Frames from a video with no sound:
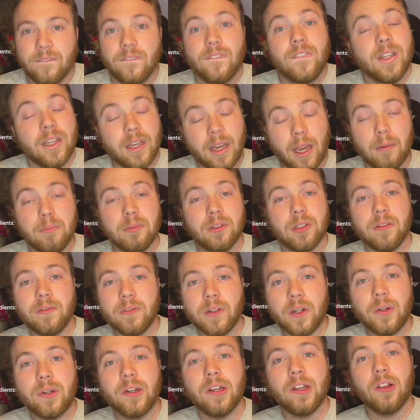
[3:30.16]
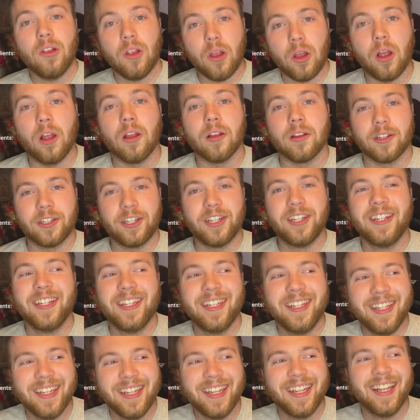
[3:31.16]
The names are very long.
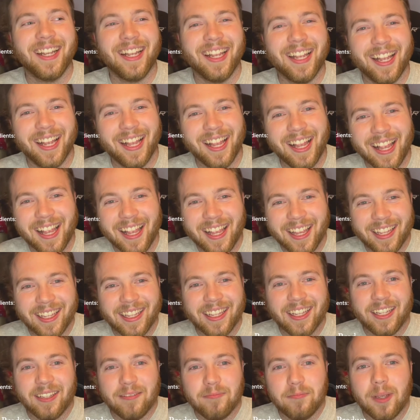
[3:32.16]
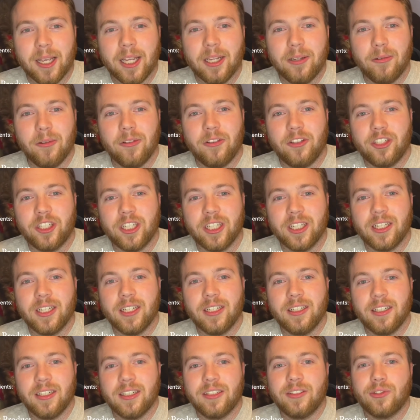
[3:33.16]
Made with
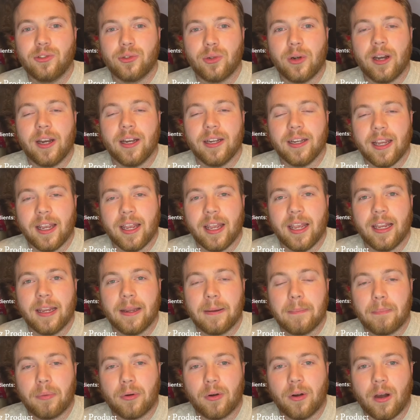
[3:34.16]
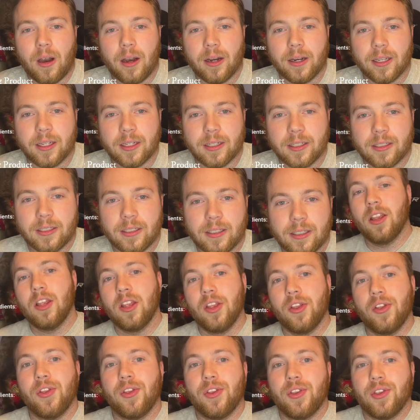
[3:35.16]
chicken and dried egg product.
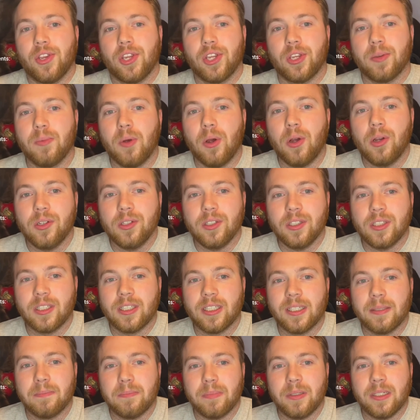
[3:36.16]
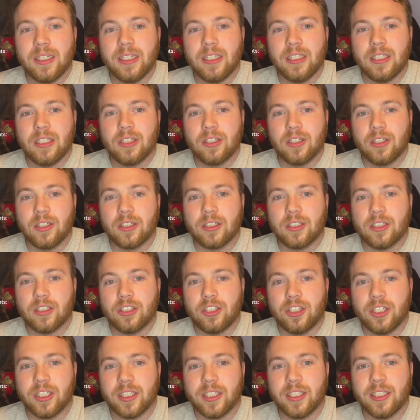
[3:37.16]
Small, simply cooked
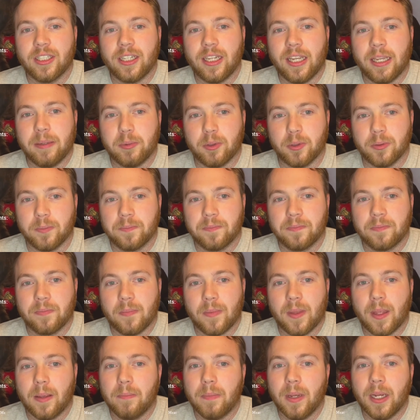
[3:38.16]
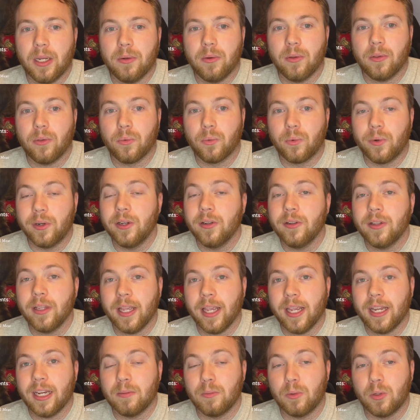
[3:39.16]
chicken kibble, made with real
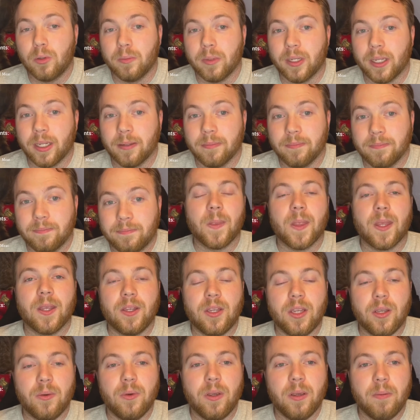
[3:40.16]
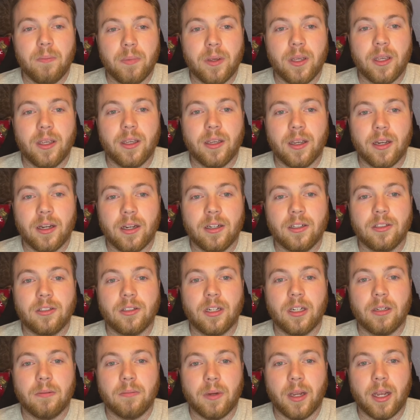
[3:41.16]
animal meat. Ziwi Peak
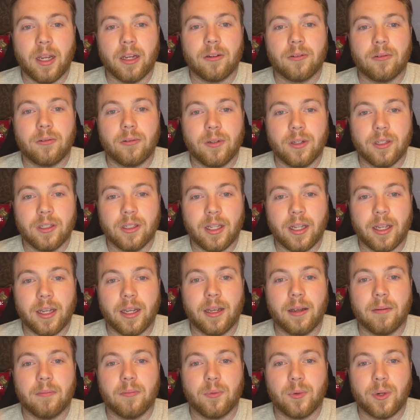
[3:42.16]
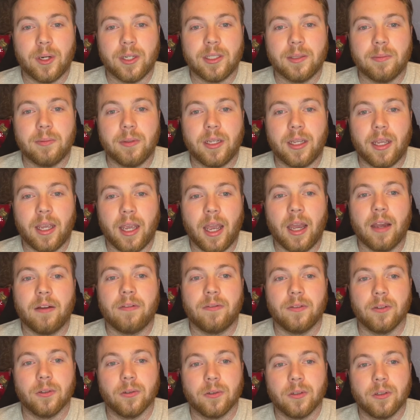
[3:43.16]
air-dried mackerel and lamb recipe cat
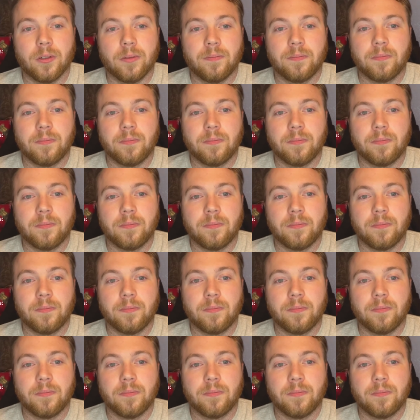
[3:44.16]
food,